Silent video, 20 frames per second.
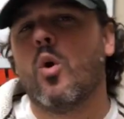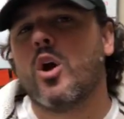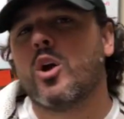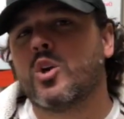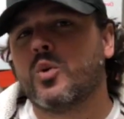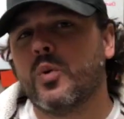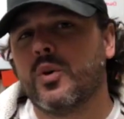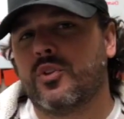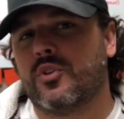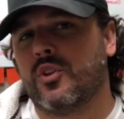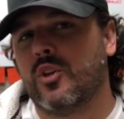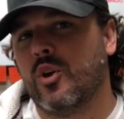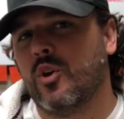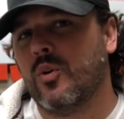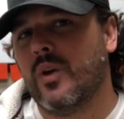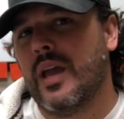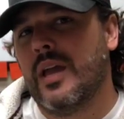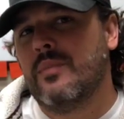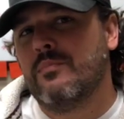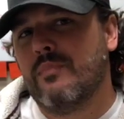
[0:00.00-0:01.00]
work with
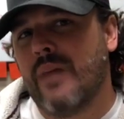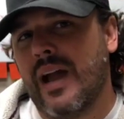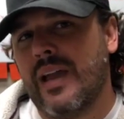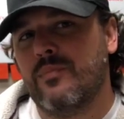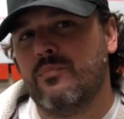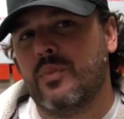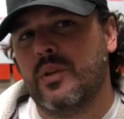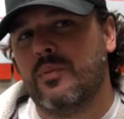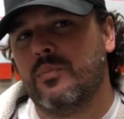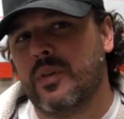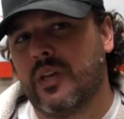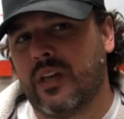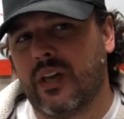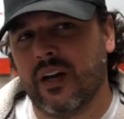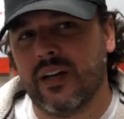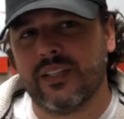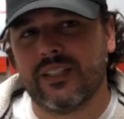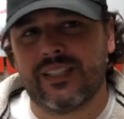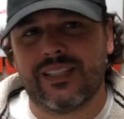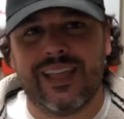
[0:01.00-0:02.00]
you, it might be
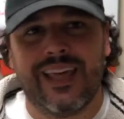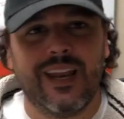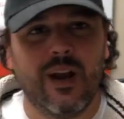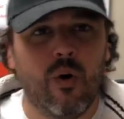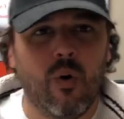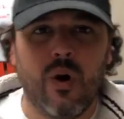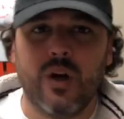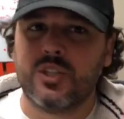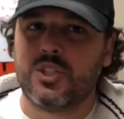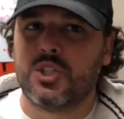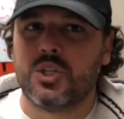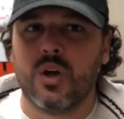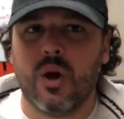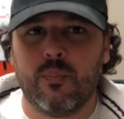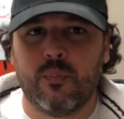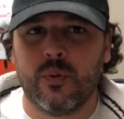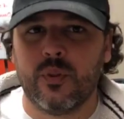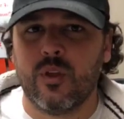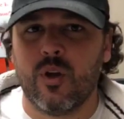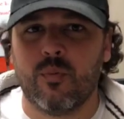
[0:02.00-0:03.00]
because they don't want you
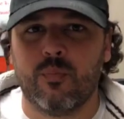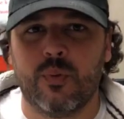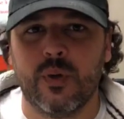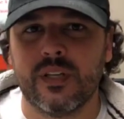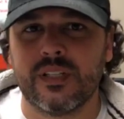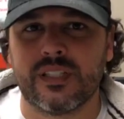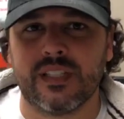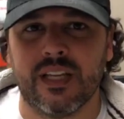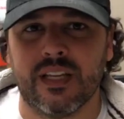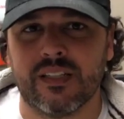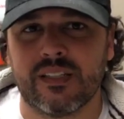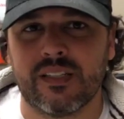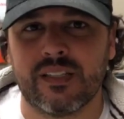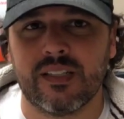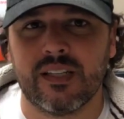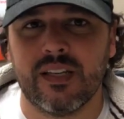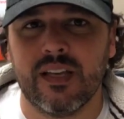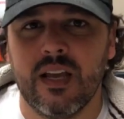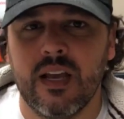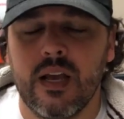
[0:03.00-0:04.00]
up in their
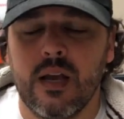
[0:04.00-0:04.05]
business.